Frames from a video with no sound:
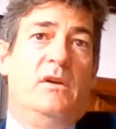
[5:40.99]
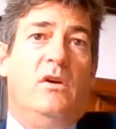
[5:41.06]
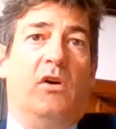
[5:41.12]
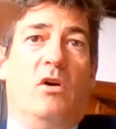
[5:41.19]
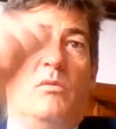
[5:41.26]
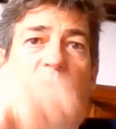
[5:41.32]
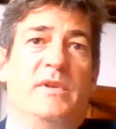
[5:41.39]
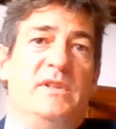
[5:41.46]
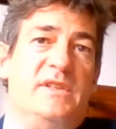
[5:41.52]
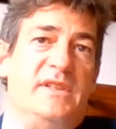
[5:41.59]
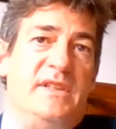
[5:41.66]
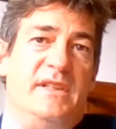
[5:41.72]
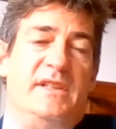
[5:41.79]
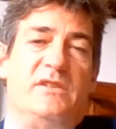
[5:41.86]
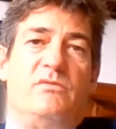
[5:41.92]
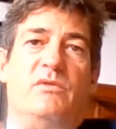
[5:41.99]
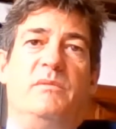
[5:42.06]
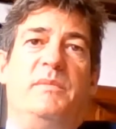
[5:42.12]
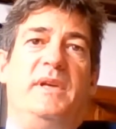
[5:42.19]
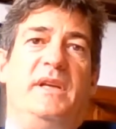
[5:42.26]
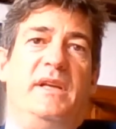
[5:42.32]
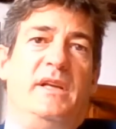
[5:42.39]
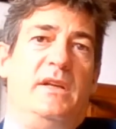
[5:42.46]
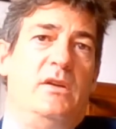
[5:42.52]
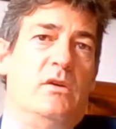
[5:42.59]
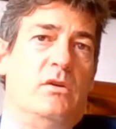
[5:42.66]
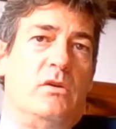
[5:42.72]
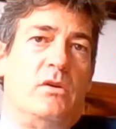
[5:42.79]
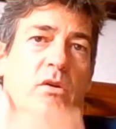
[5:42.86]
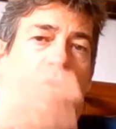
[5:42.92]
open sea swimming
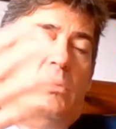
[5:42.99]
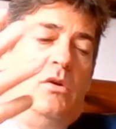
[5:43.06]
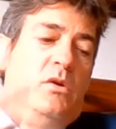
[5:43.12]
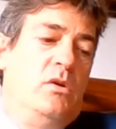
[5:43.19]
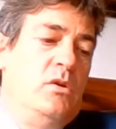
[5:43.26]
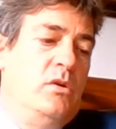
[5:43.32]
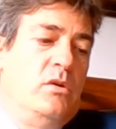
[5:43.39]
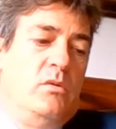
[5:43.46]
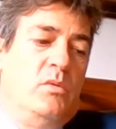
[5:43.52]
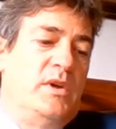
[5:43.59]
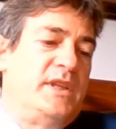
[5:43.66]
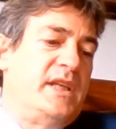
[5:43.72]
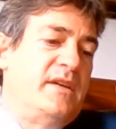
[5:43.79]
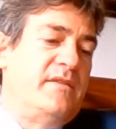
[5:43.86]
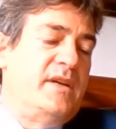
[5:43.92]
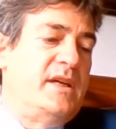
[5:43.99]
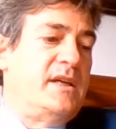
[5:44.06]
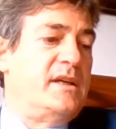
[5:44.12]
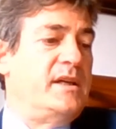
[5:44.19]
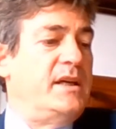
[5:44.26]
or whatever.